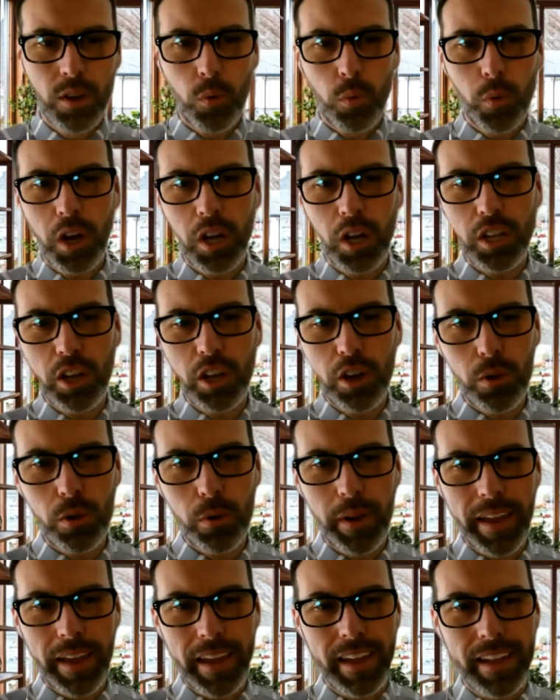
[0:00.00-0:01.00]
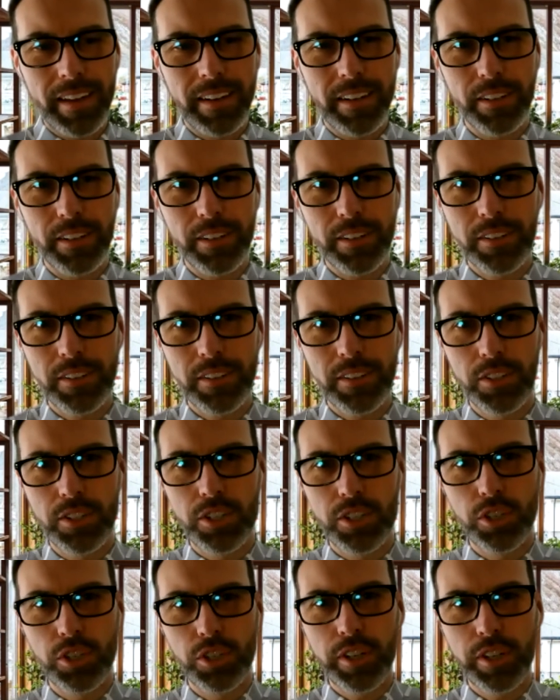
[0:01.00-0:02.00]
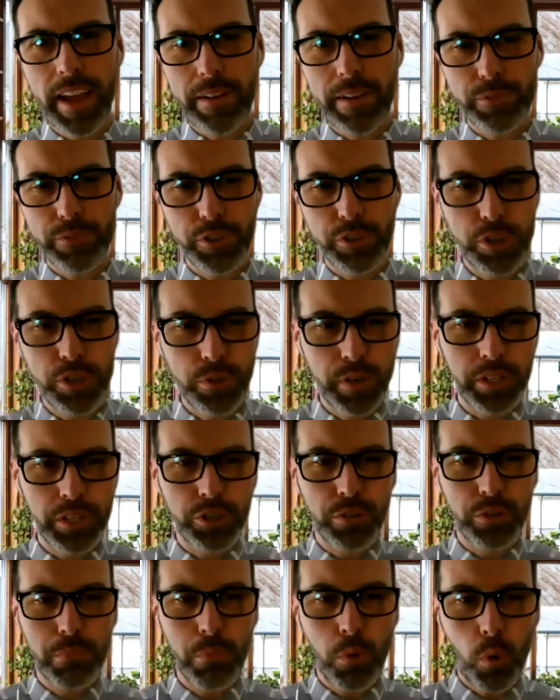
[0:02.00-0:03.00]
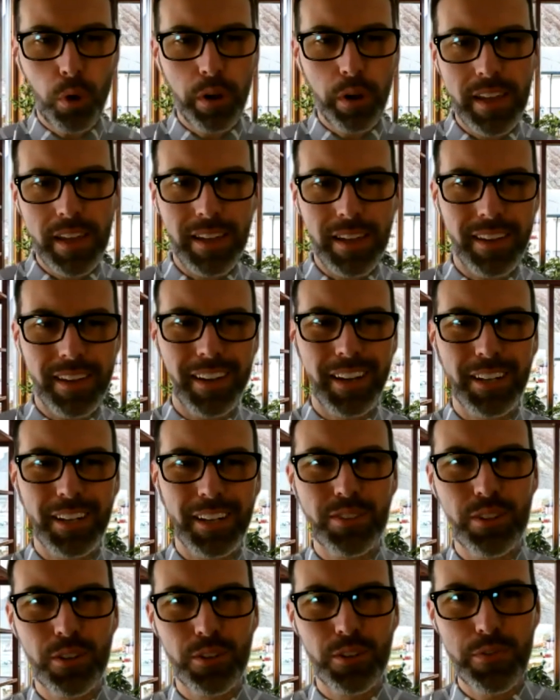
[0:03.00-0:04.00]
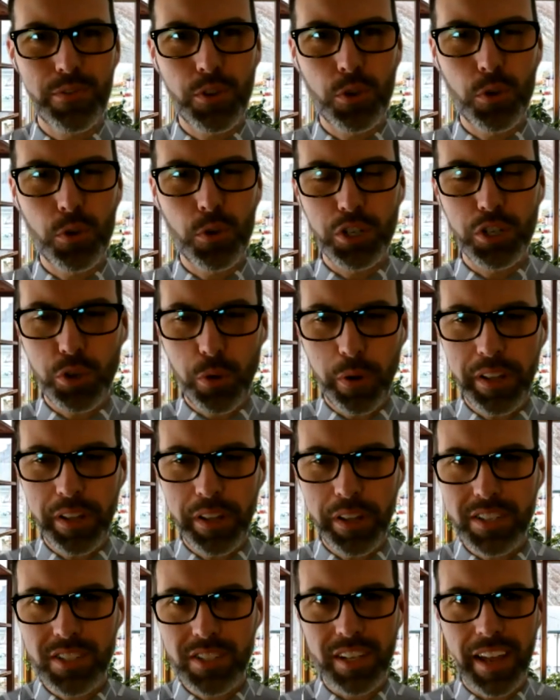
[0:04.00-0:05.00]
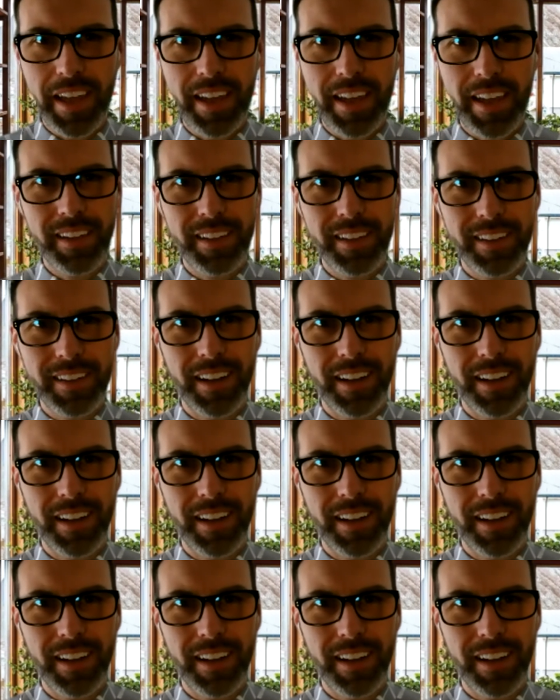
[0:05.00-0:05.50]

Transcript: Well, hello and good afternoon and good morning to those of you who are joining us today